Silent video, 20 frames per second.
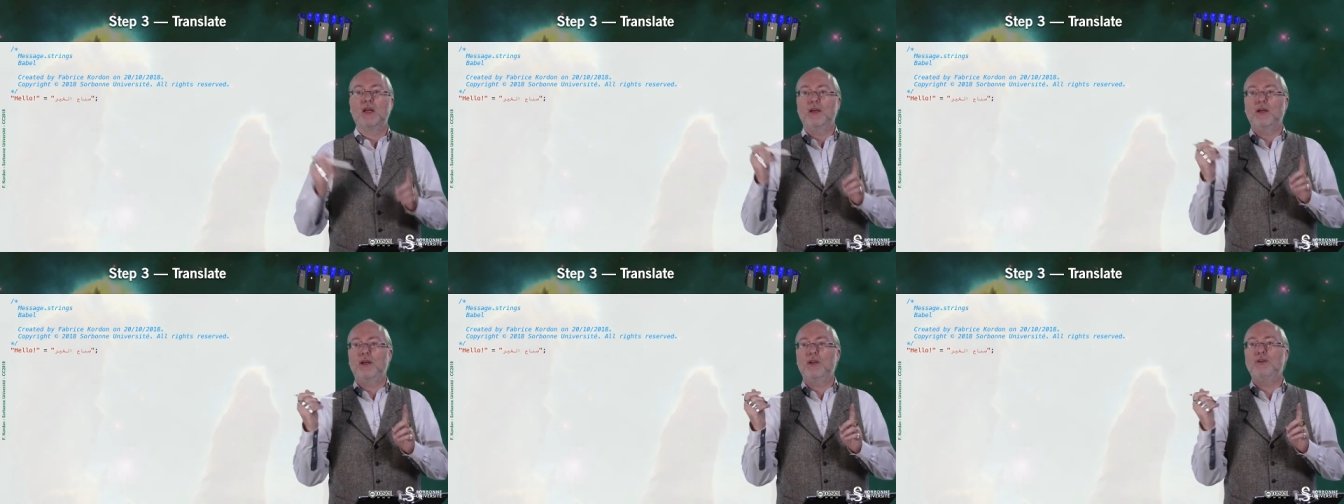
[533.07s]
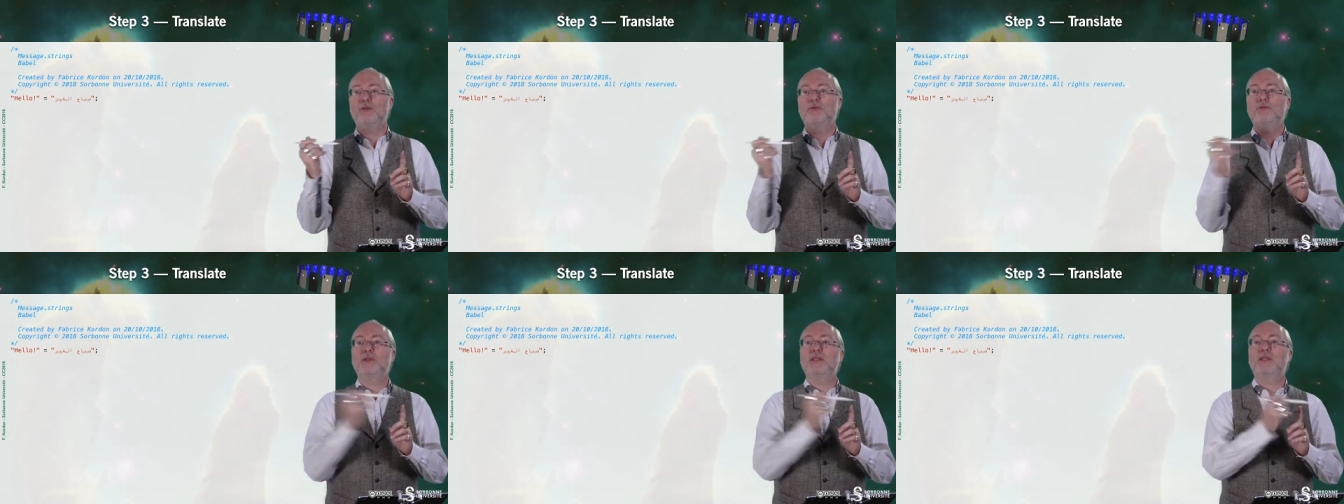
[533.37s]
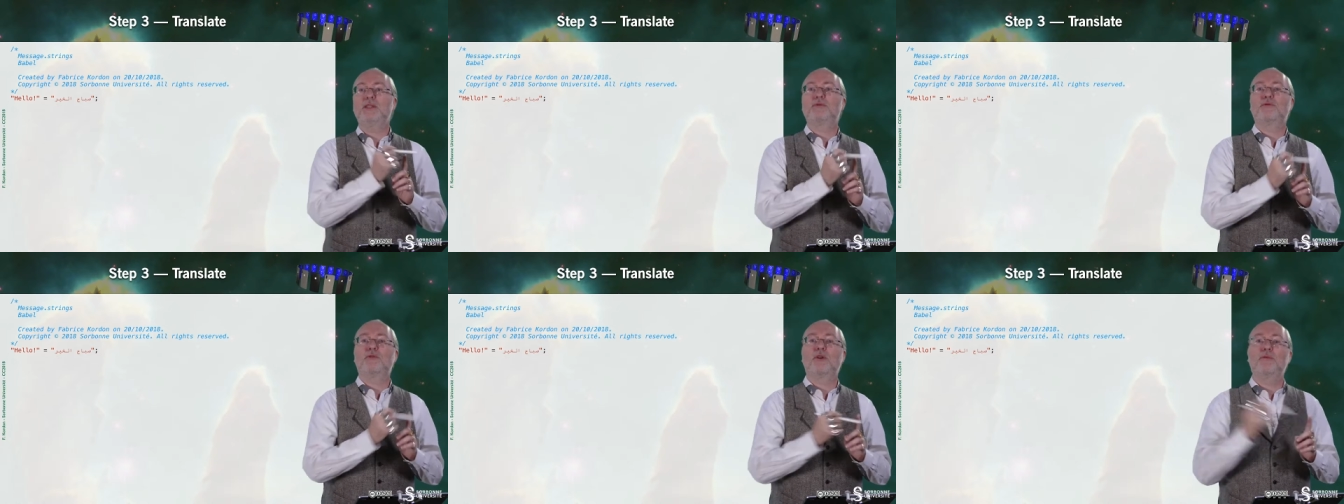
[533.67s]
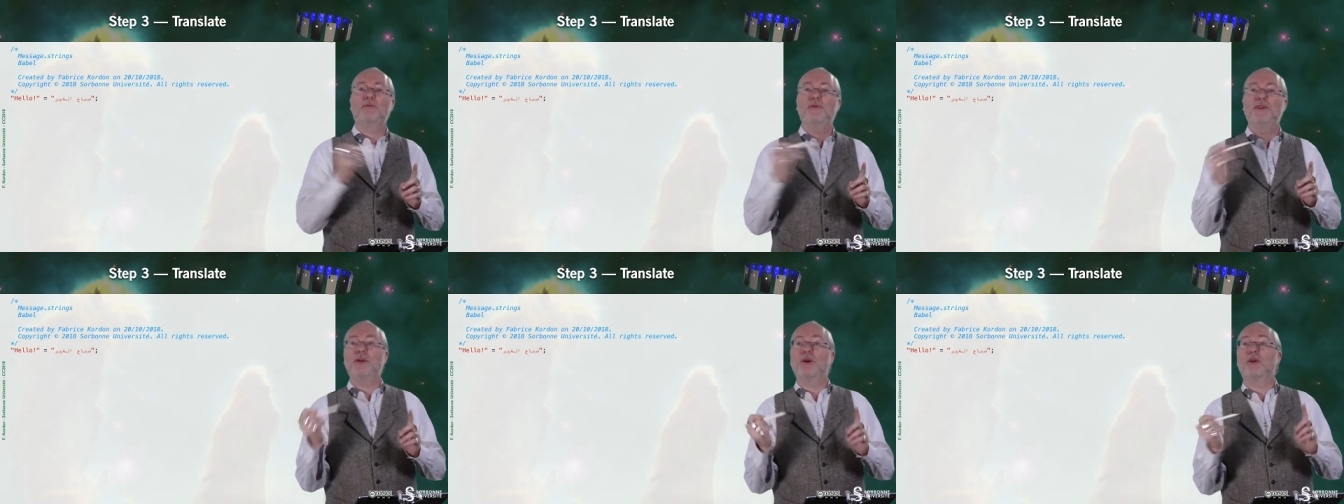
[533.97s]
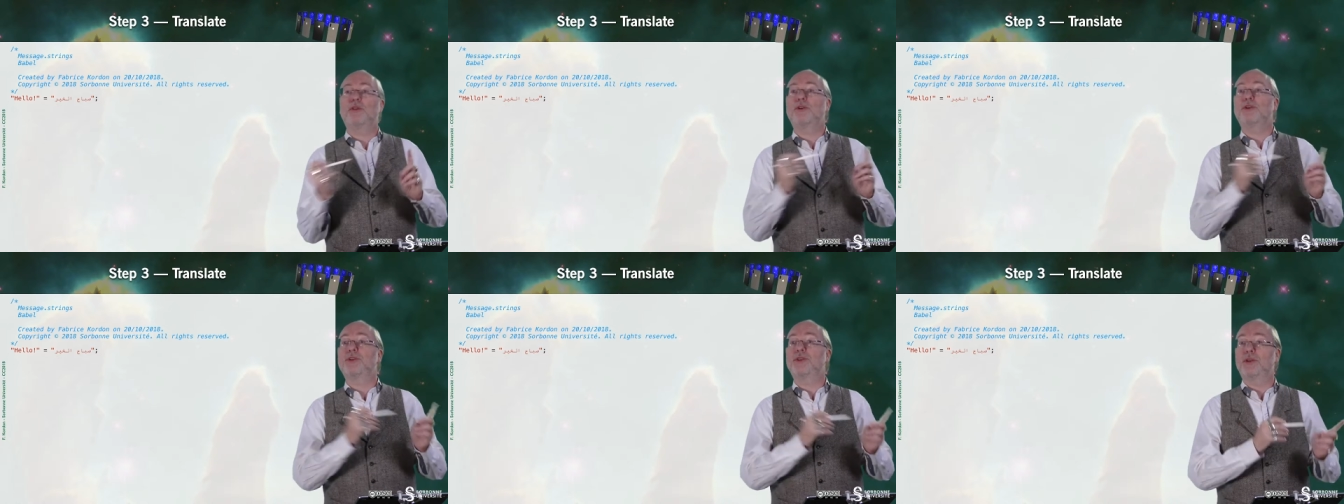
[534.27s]
uh, you read it from the
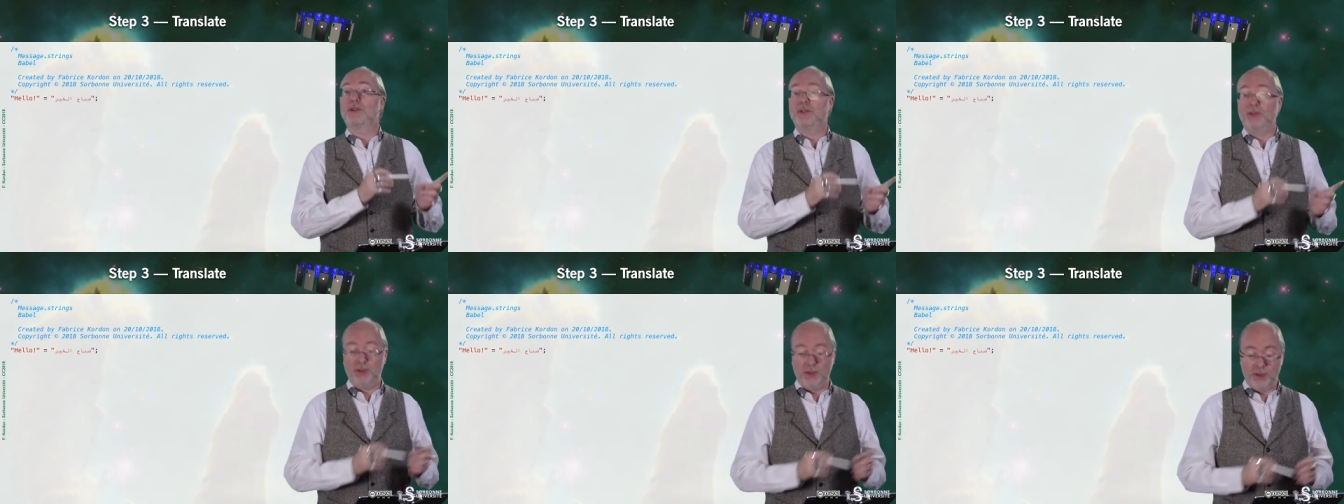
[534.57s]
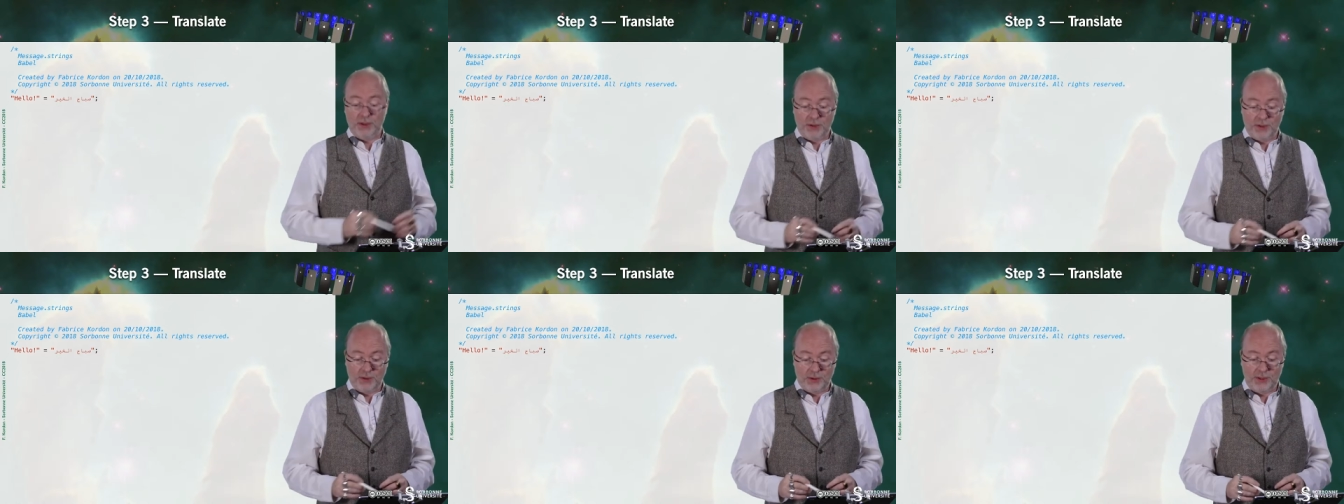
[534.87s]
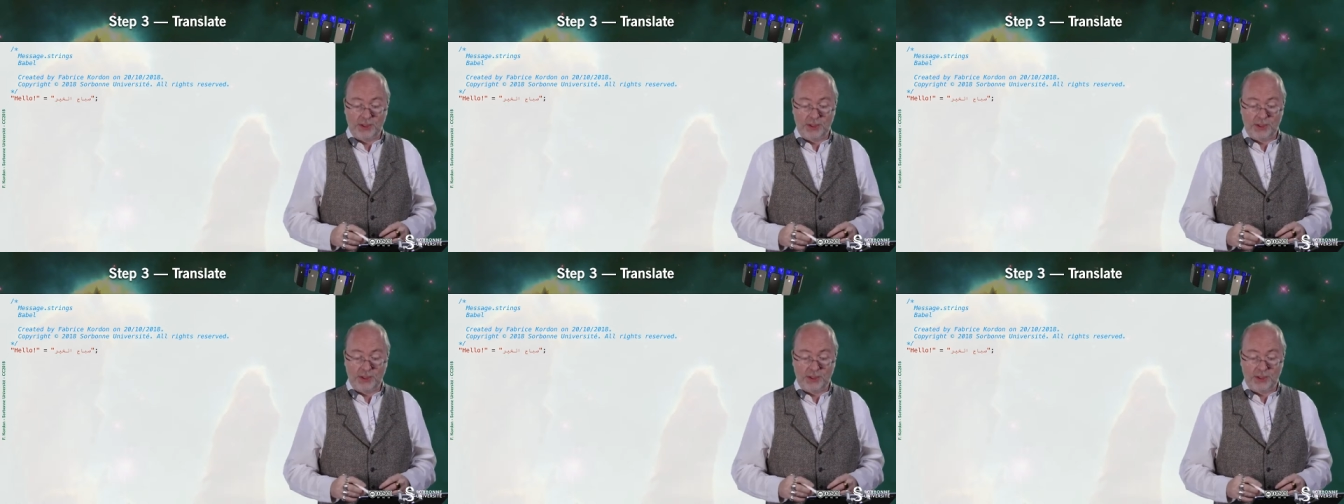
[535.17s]
other uh,